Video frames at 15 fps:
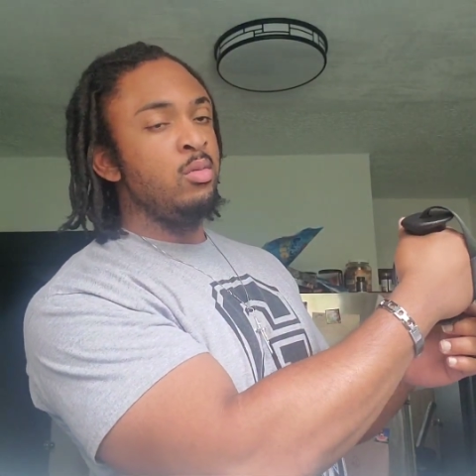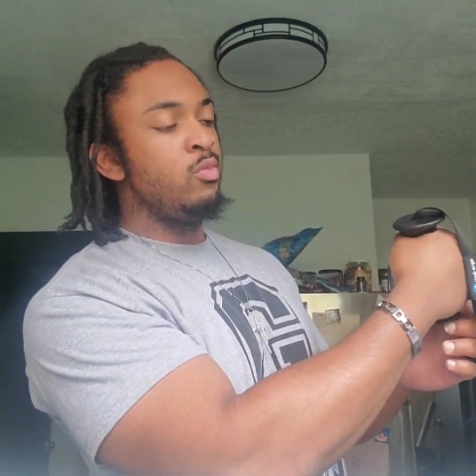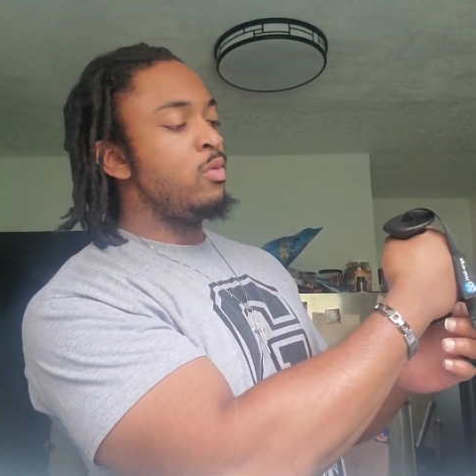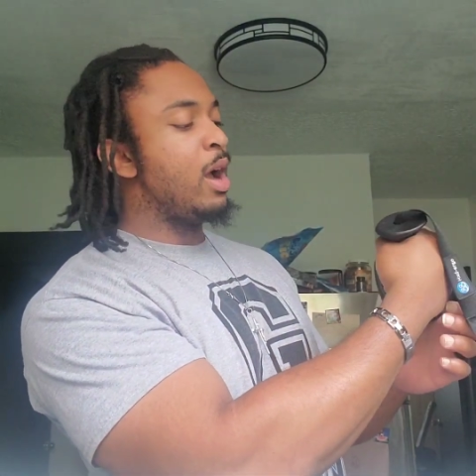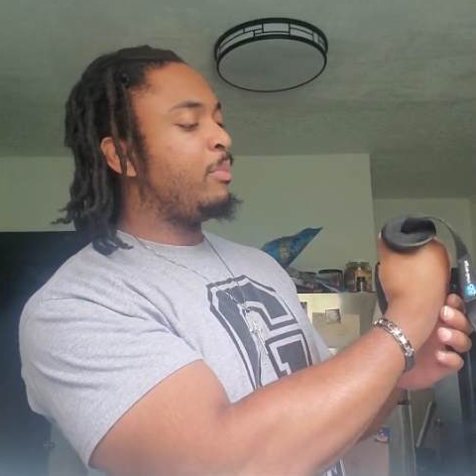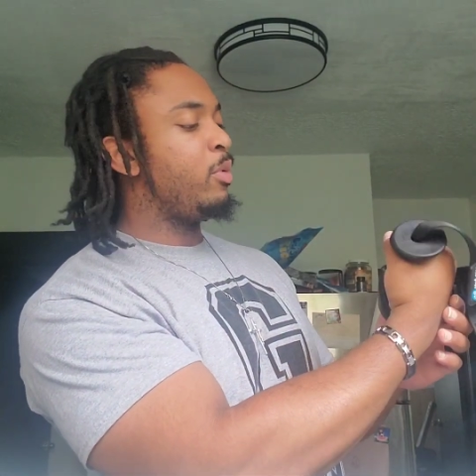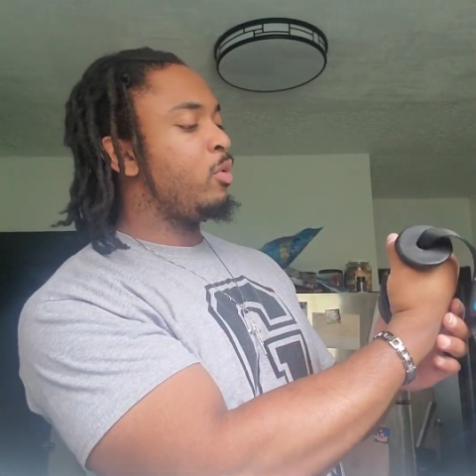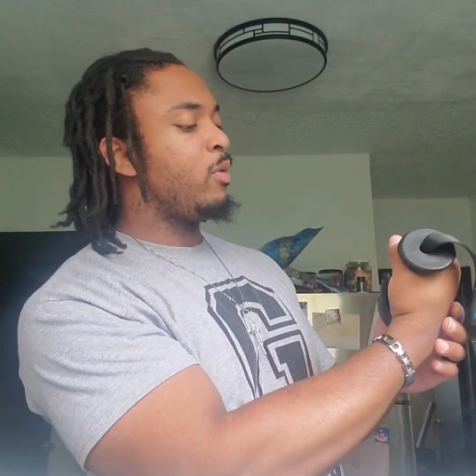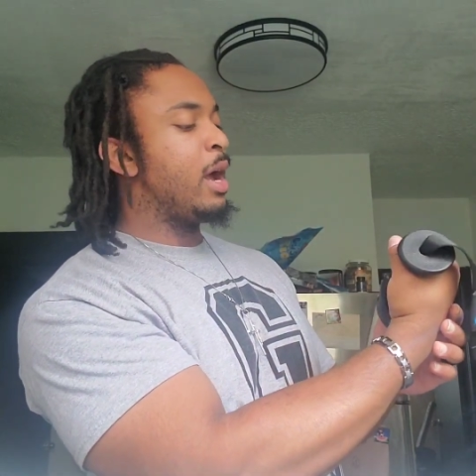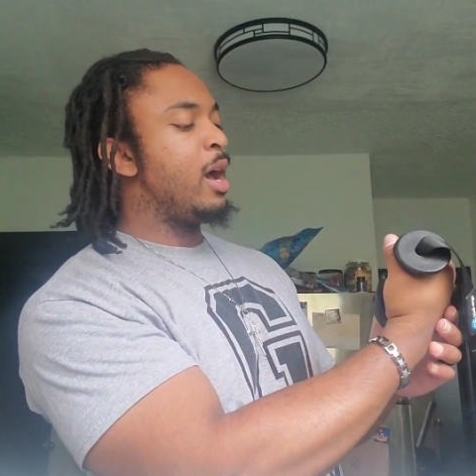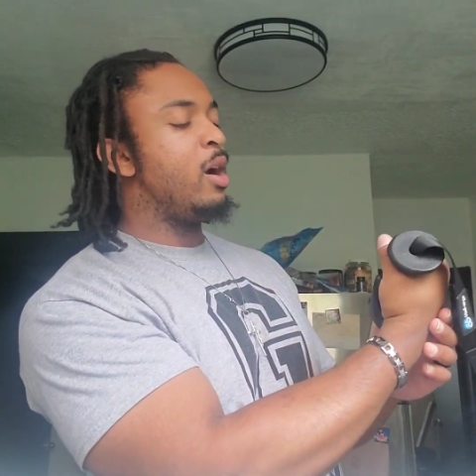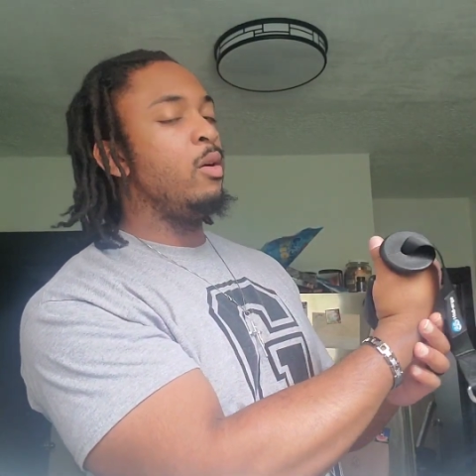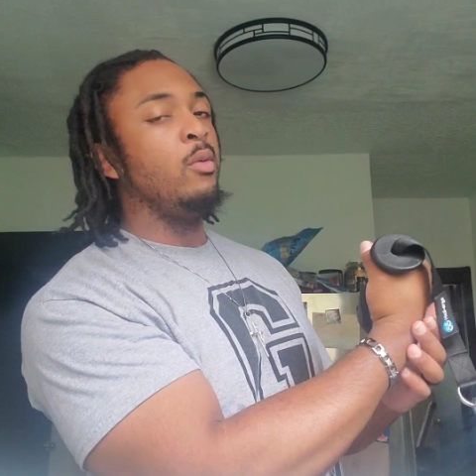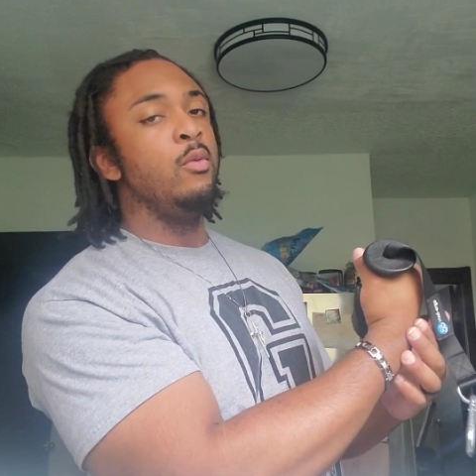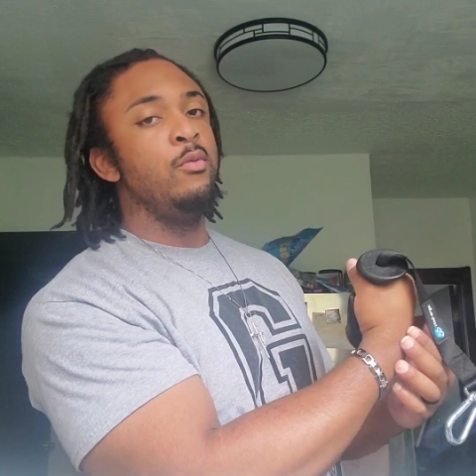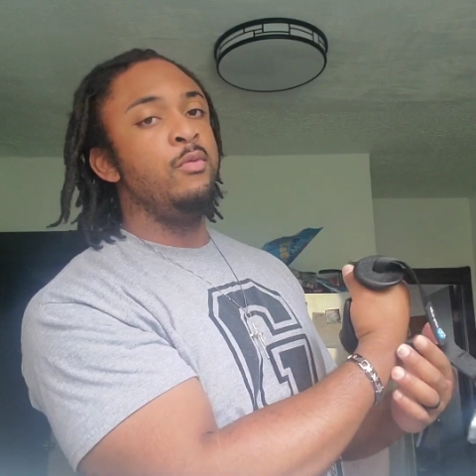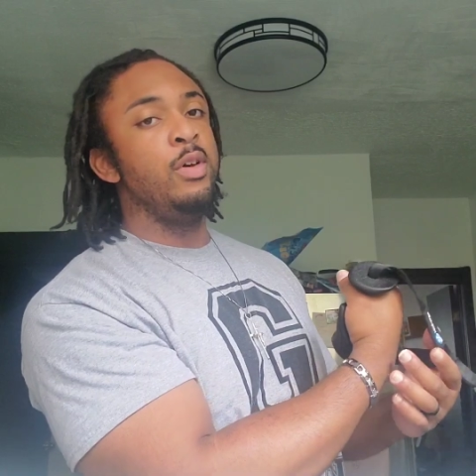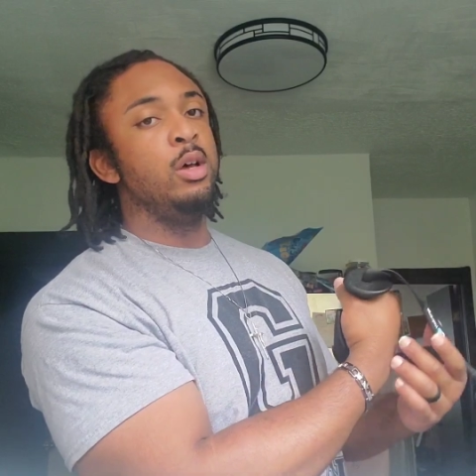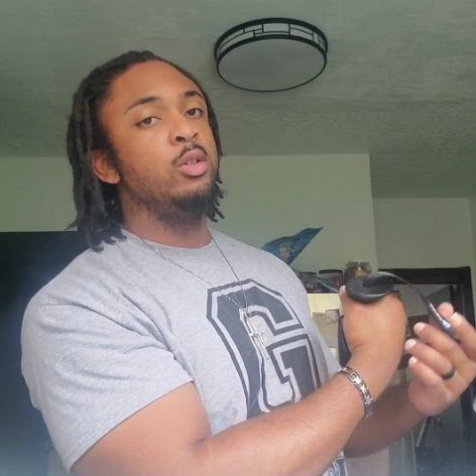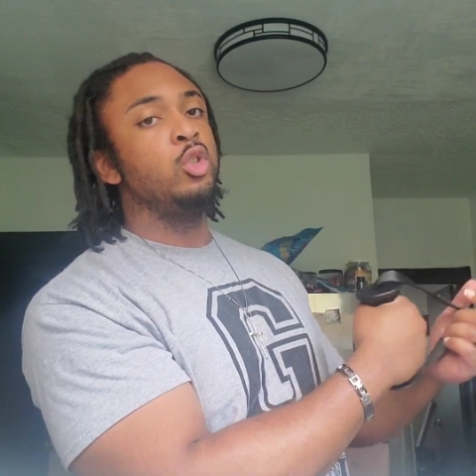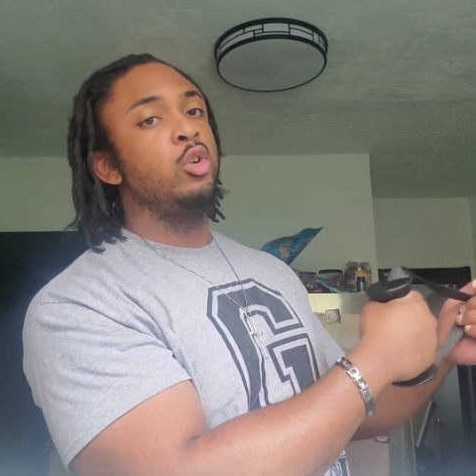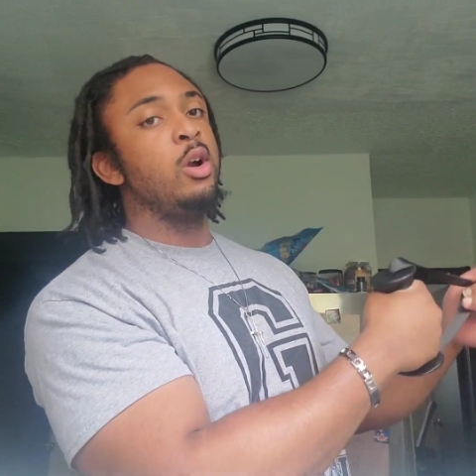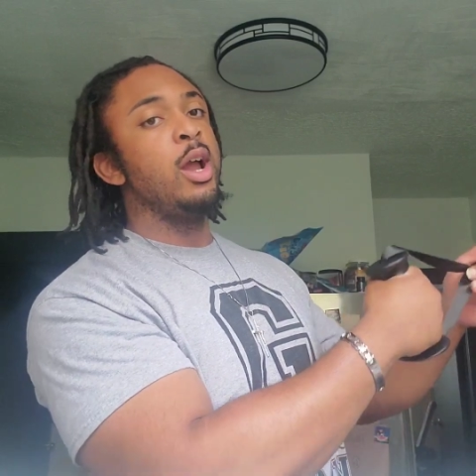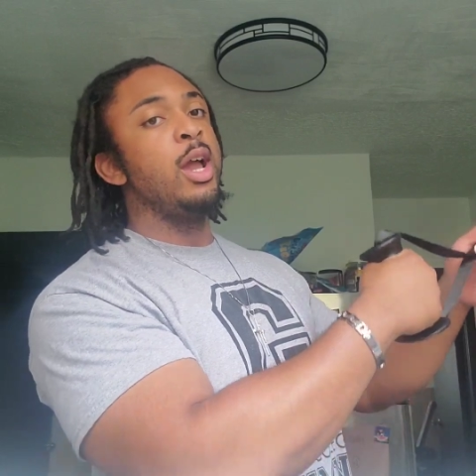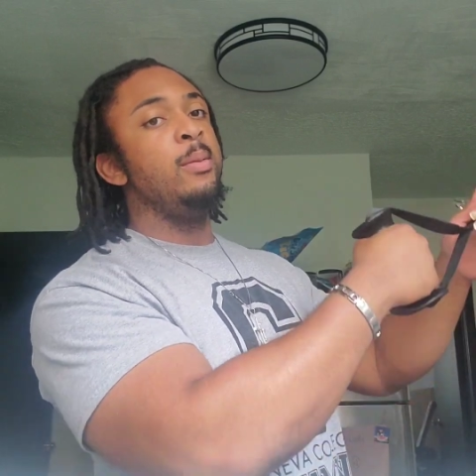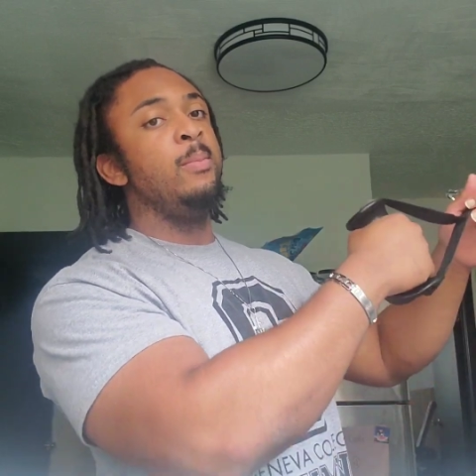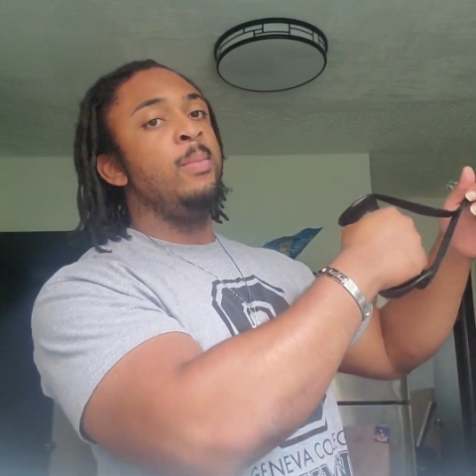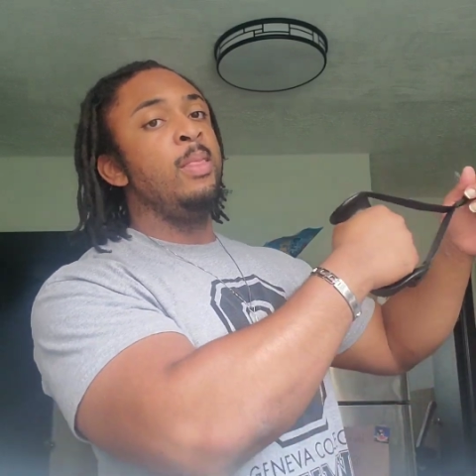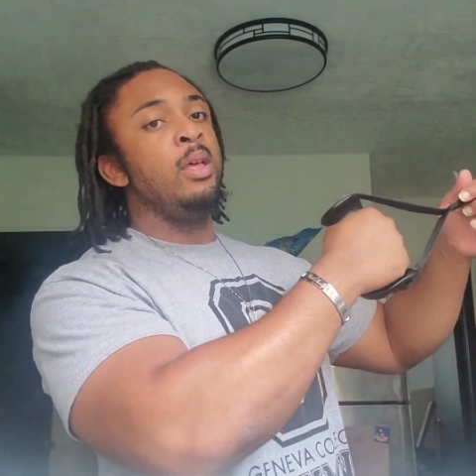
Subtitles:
wrap around, feels great.